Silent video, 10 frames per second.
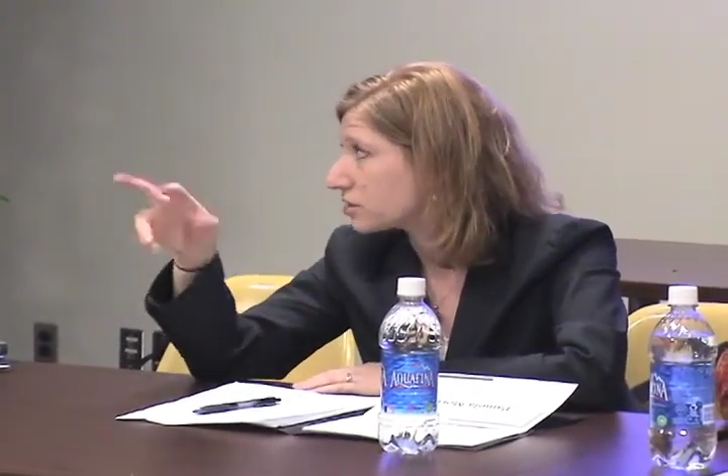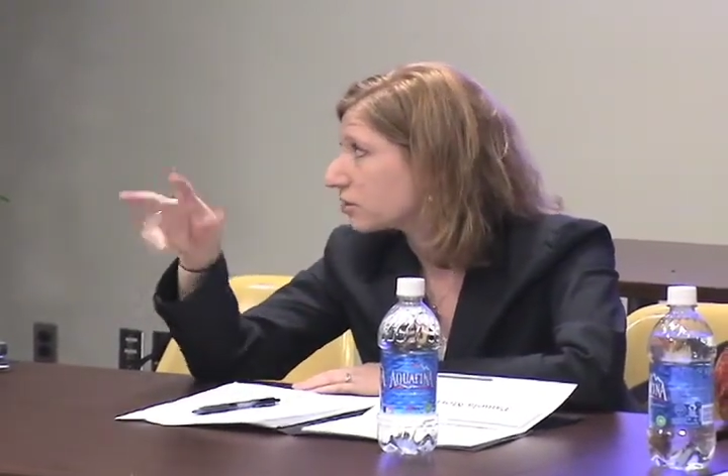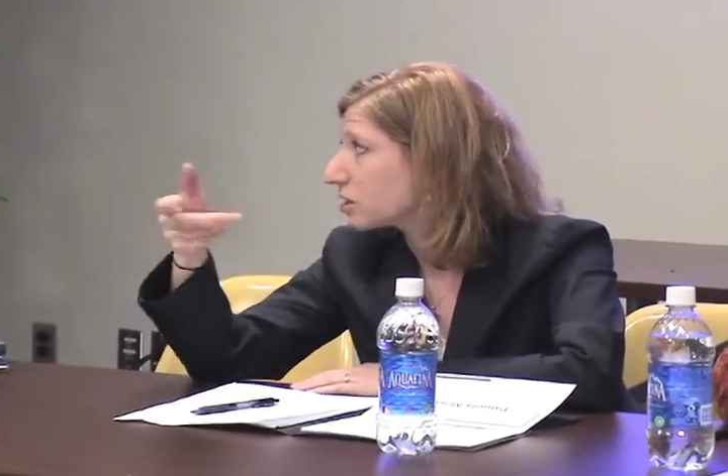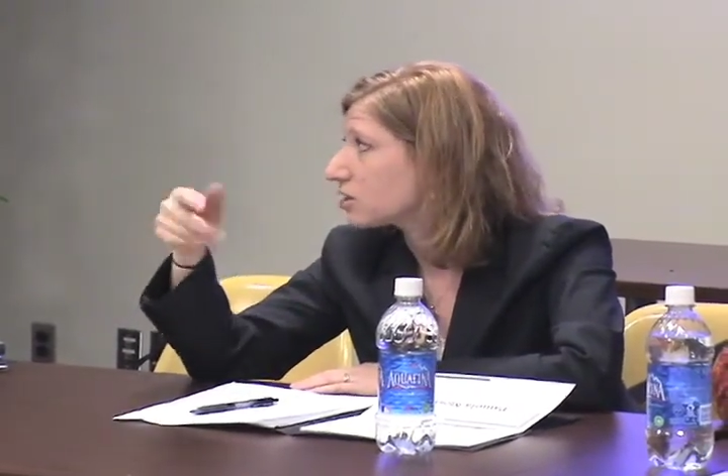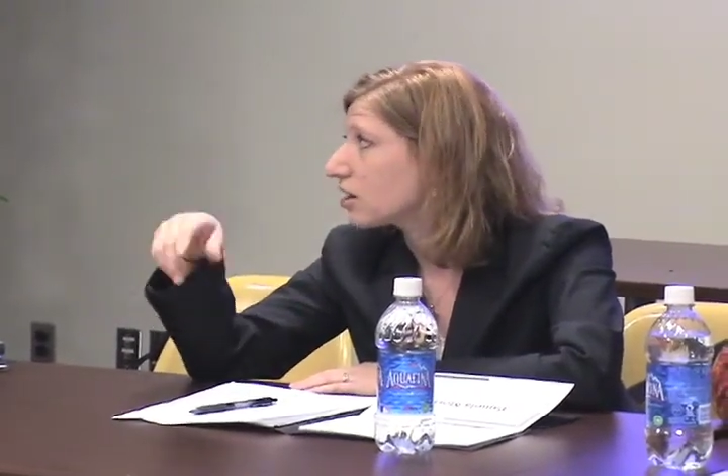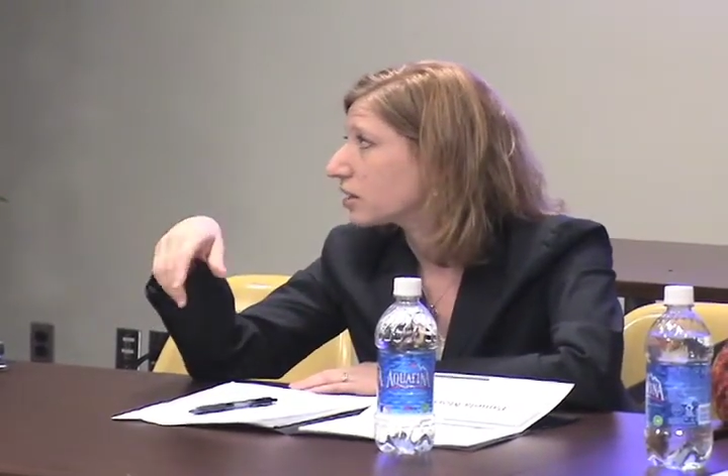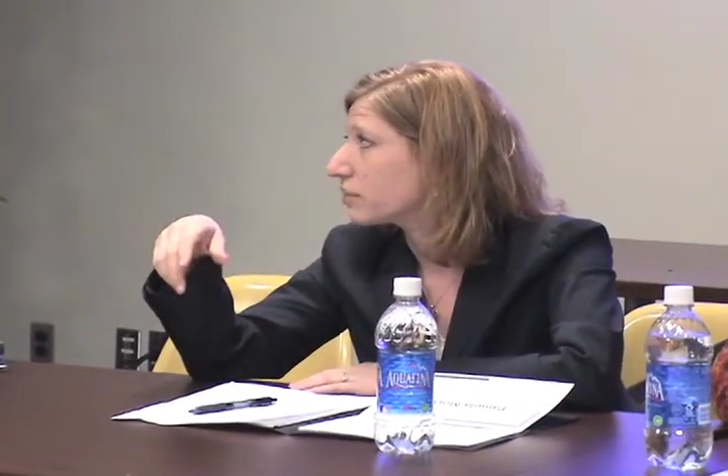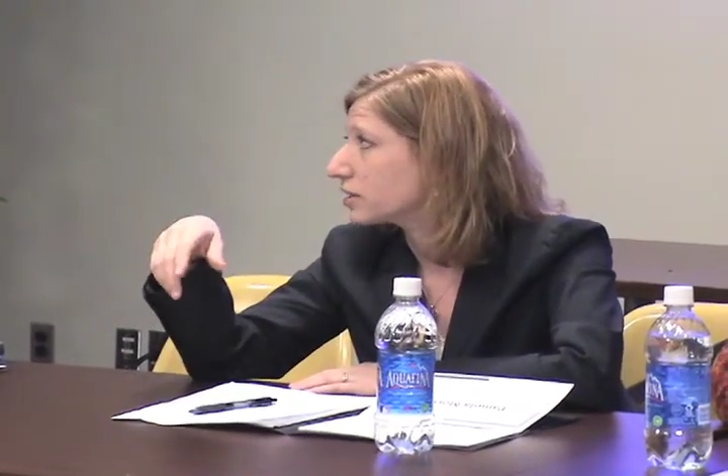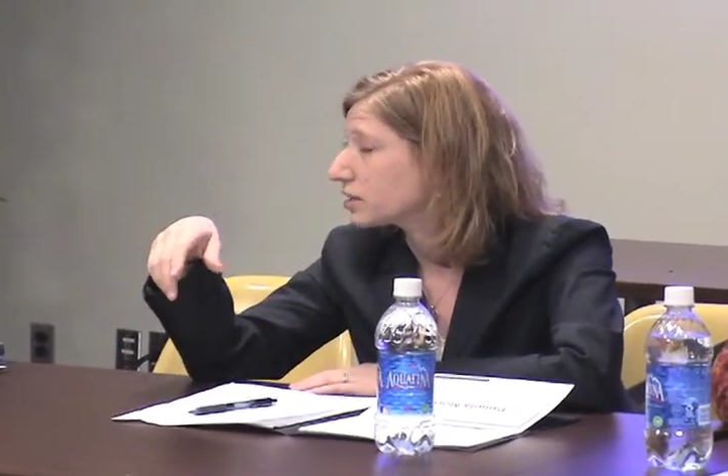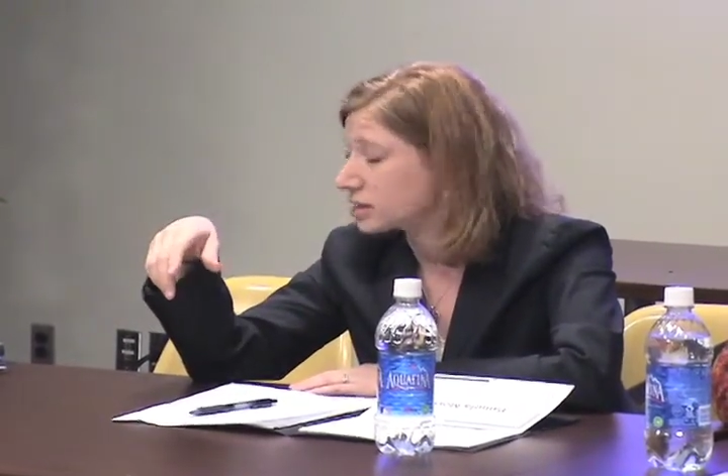and we can talk
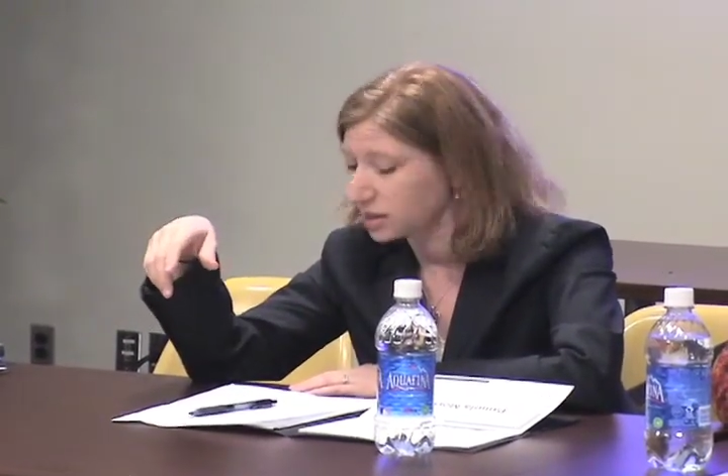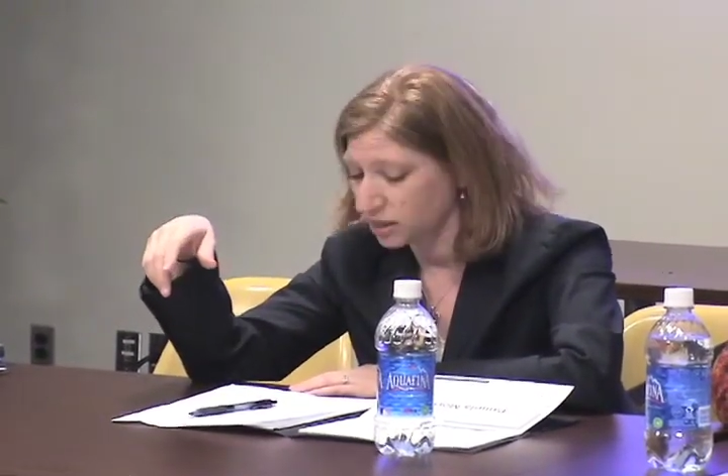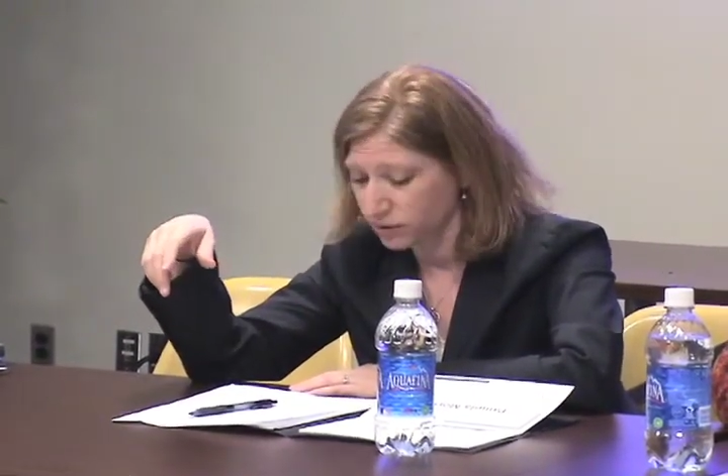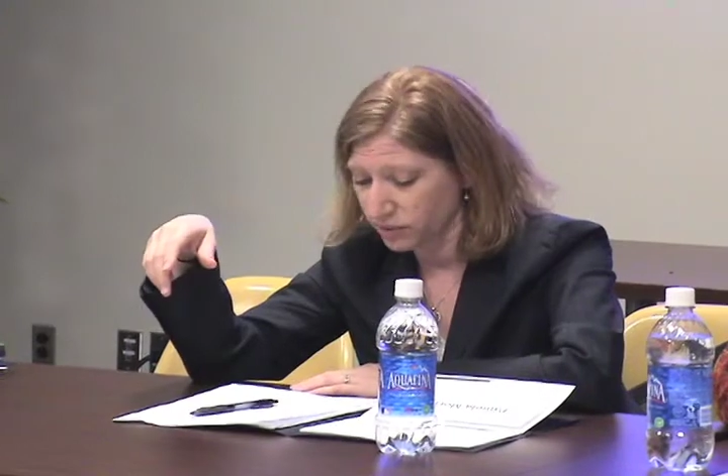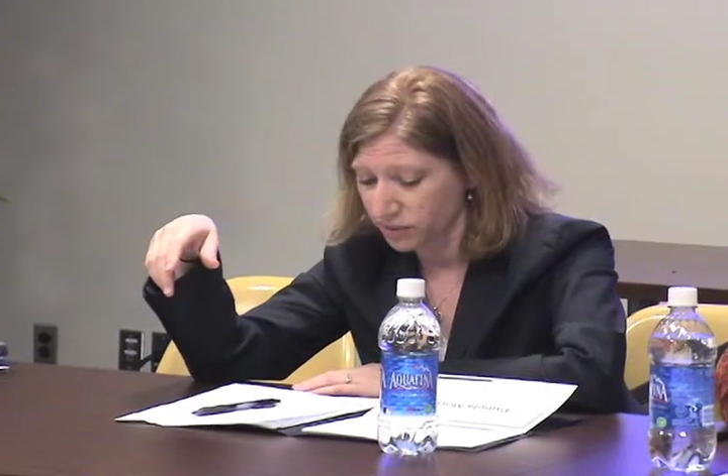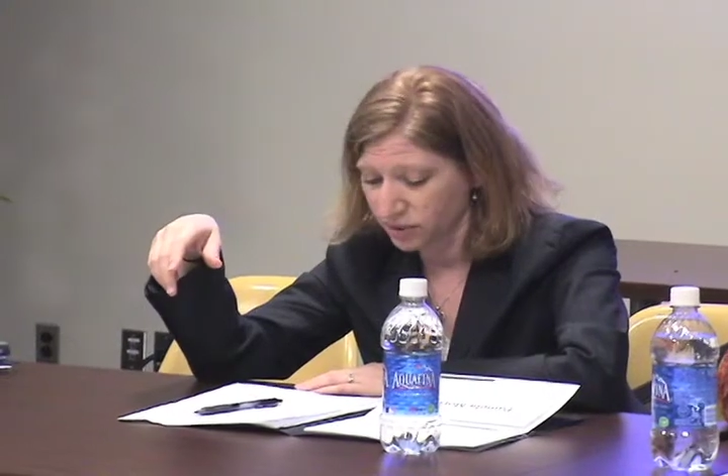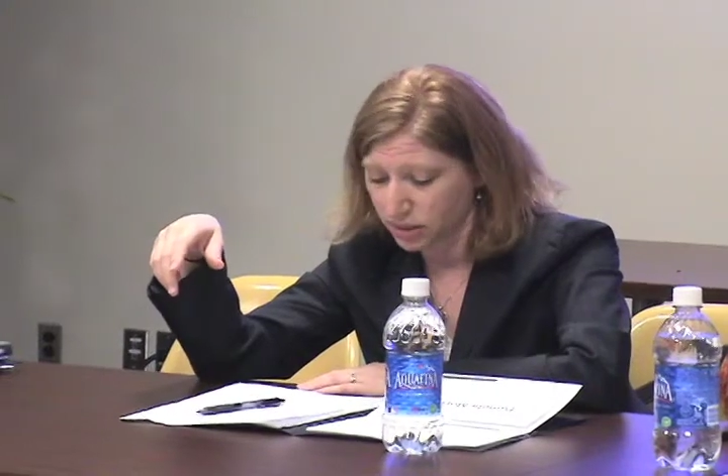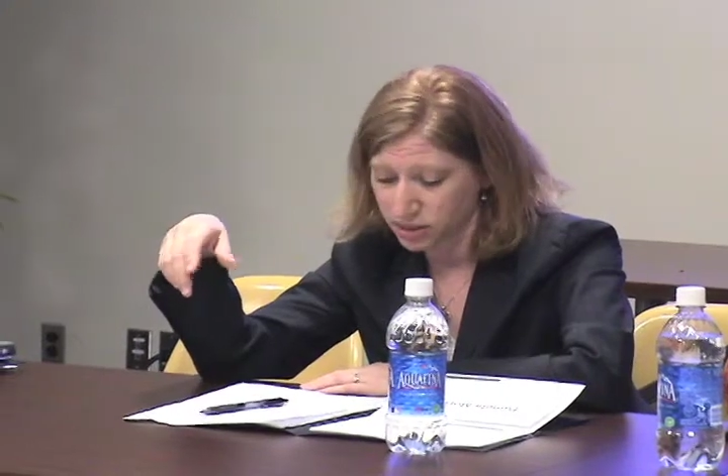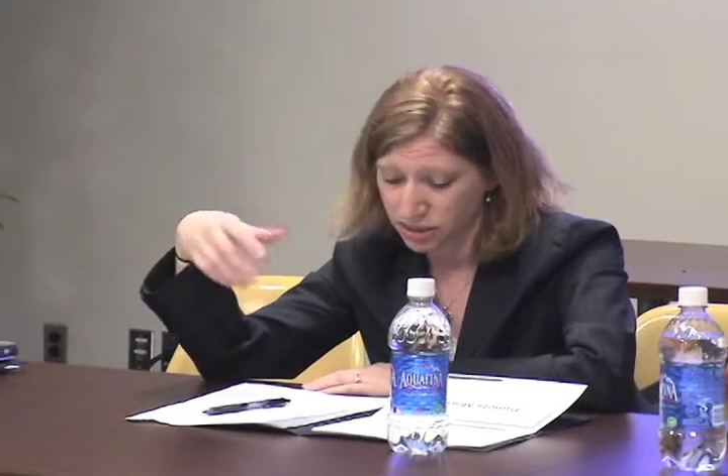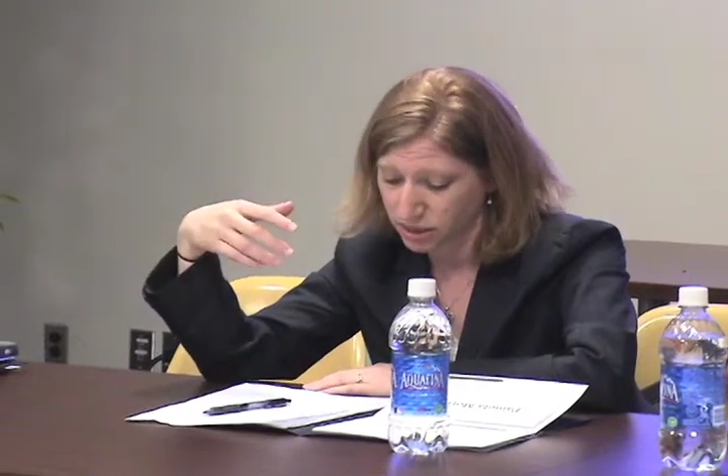about the distinction between
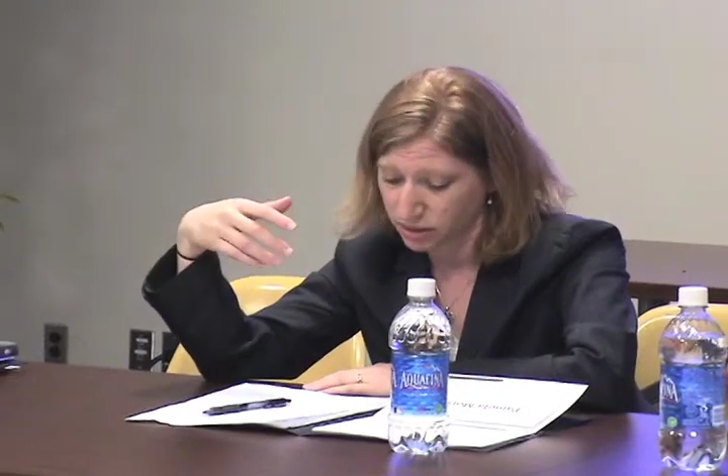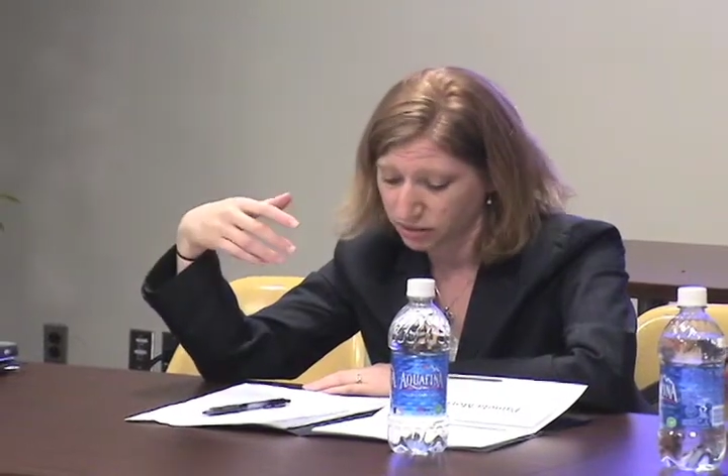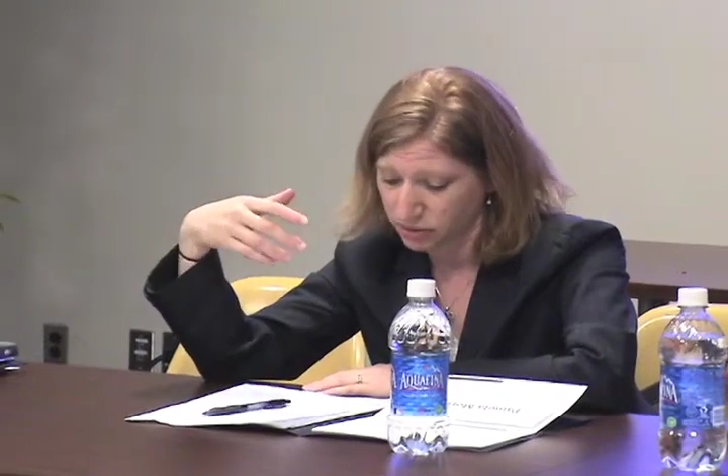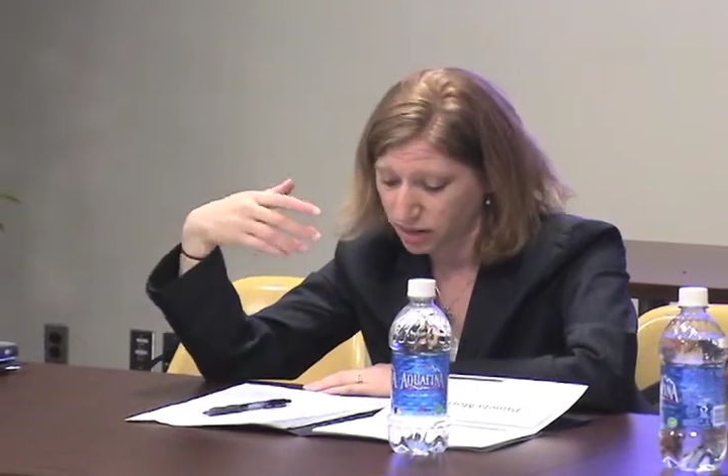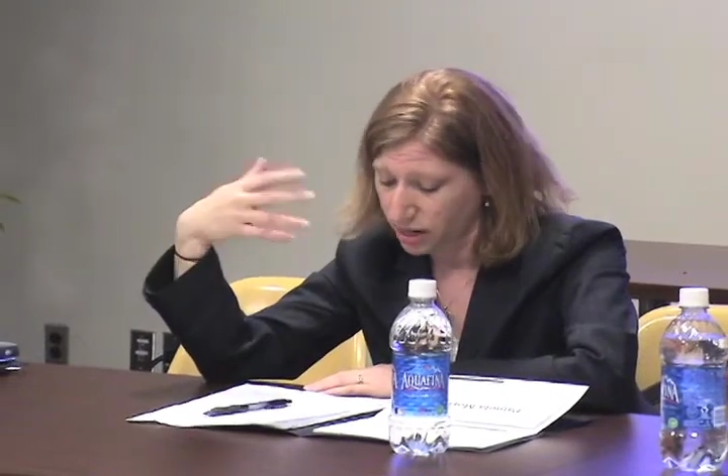the two.